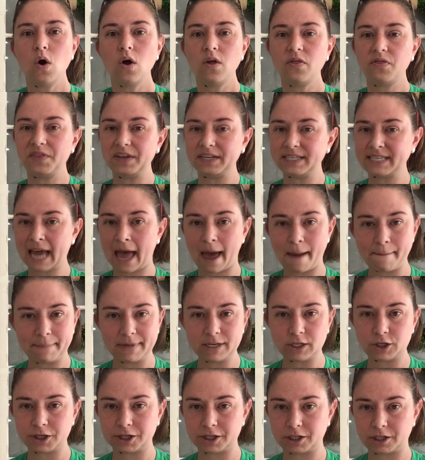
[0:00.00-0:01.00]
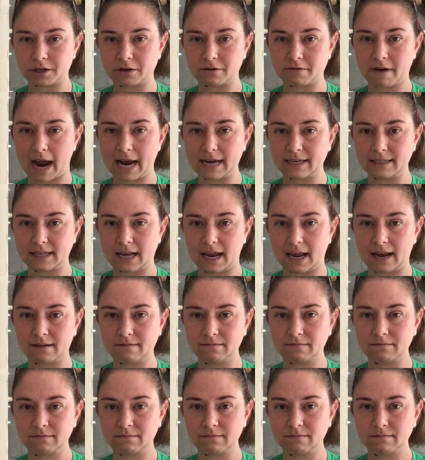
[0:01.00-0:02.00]
the temperatures are rising.
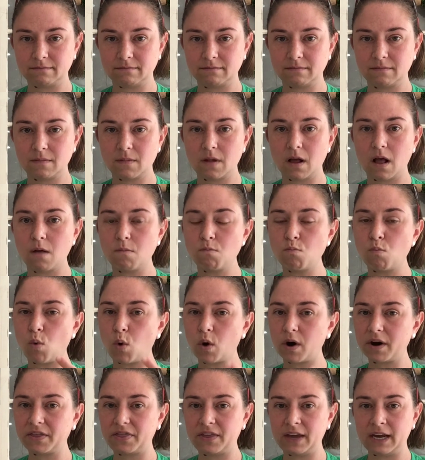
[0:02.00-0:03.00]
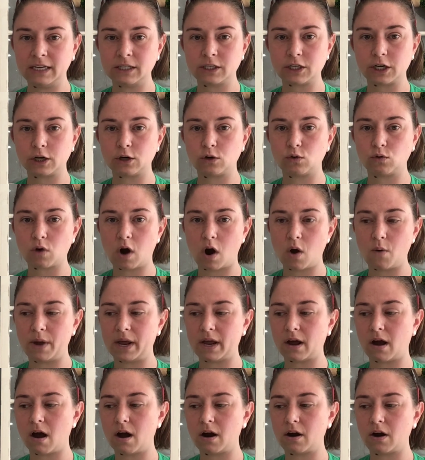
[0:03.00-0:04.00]
More things are
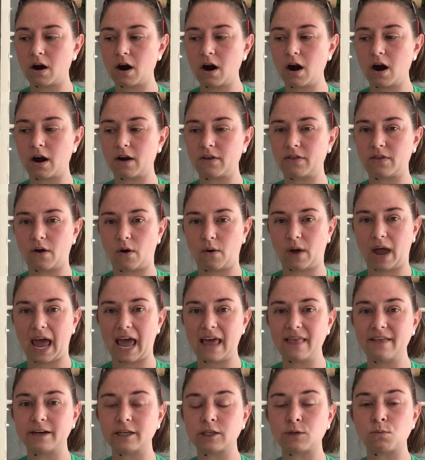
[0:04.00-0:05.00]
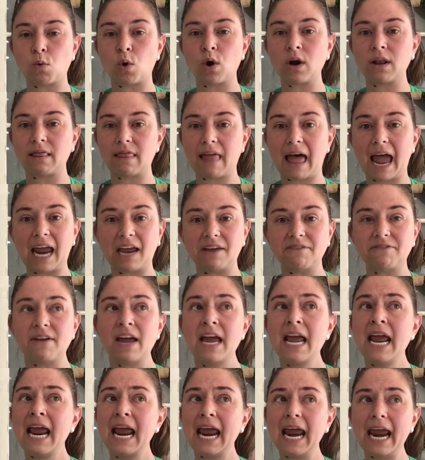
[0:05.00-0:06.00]
growing on Earth, okay? There's more life.
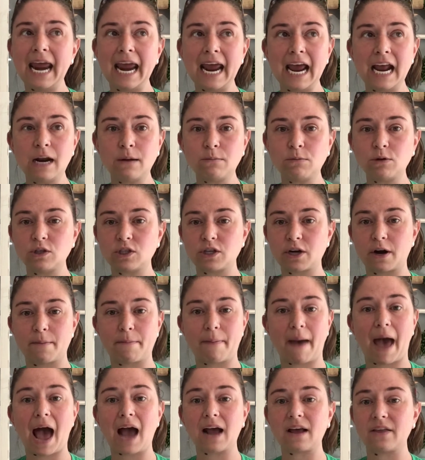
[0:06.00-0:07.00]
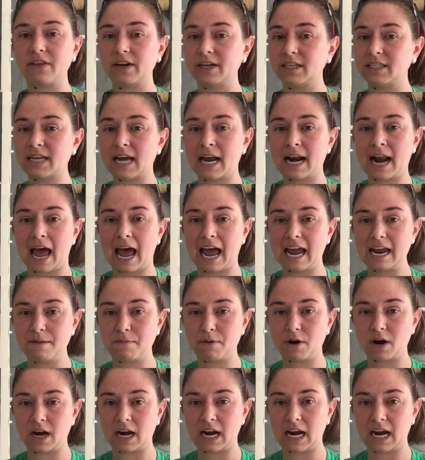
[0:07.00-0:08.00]
Animals are back. They're done
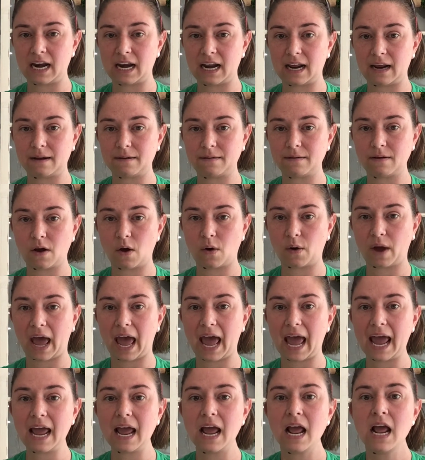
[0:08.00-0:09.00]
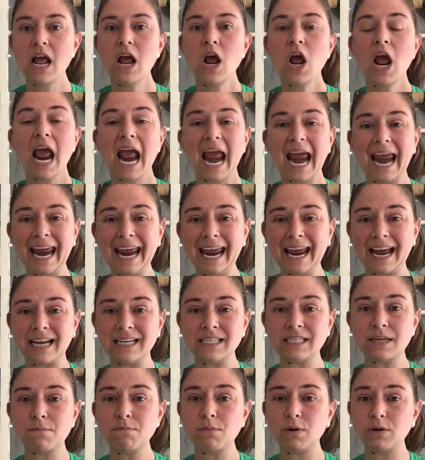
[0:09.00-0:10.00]
hibernating, okay?
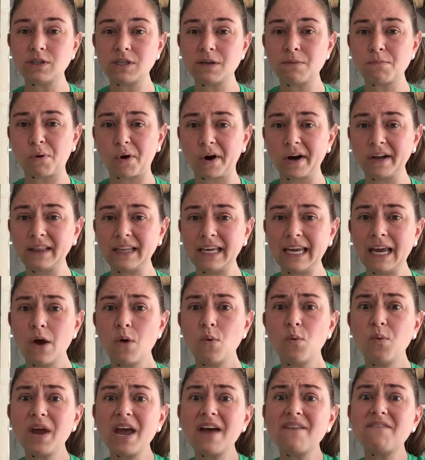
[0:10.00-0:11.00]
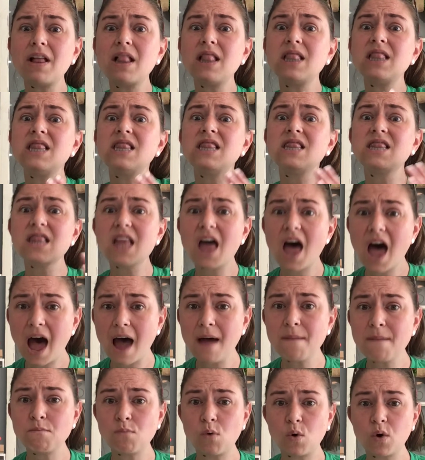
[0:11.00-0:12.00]
And most importantly, we have a
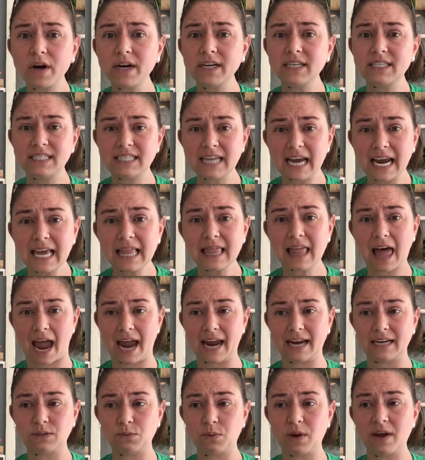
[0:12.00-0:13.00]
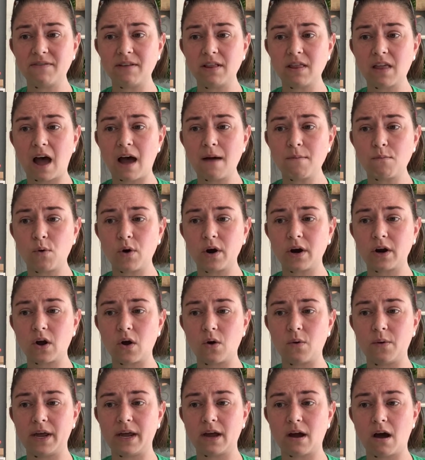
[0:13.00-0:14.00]
lot more daylight. We have a lot more
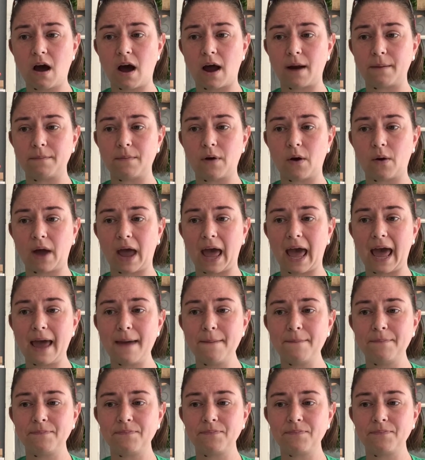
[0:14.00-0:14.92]
going on, okay?